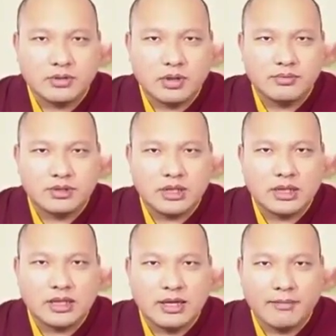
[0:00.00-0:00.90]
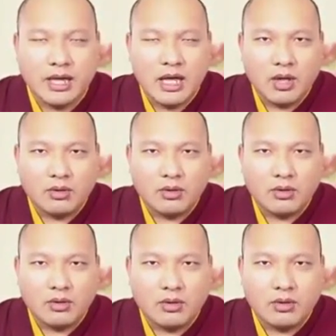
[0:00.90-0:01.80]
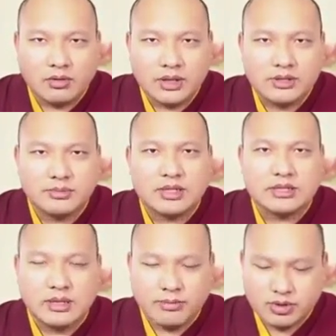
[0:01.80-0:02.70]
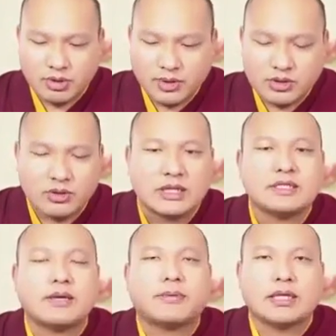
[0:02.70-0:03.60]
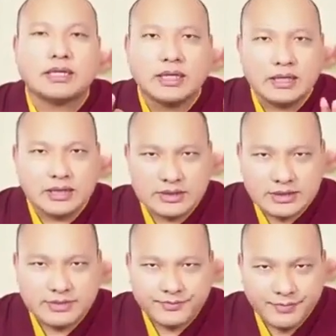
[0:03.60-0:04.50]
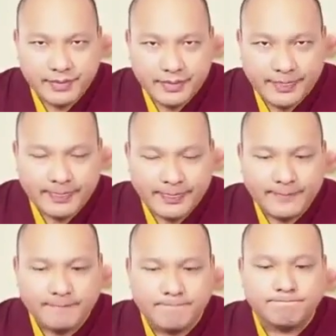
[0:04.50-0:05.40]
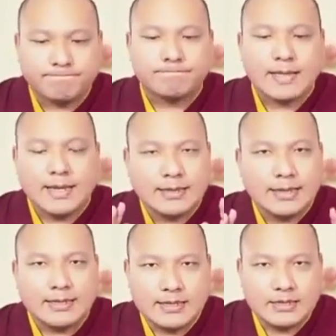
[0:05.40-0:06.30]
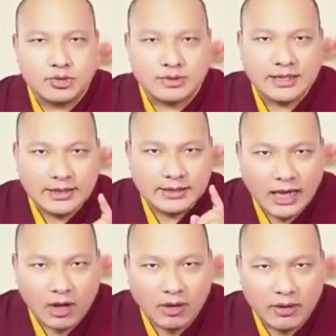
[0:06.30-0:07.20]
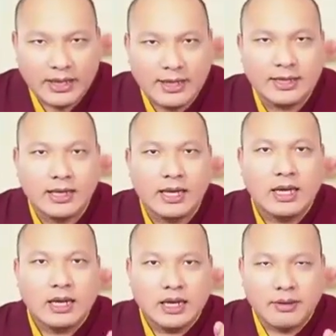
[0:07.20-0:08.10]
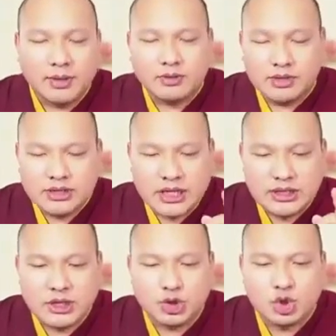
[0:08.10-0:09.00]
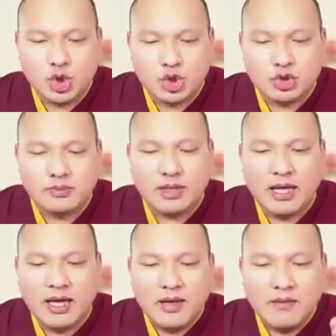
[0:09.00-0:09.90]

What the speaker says: So meat, alcohol, armor, weapons, animals, business including interest, crops and houses, farming, and milking and animal husbandry.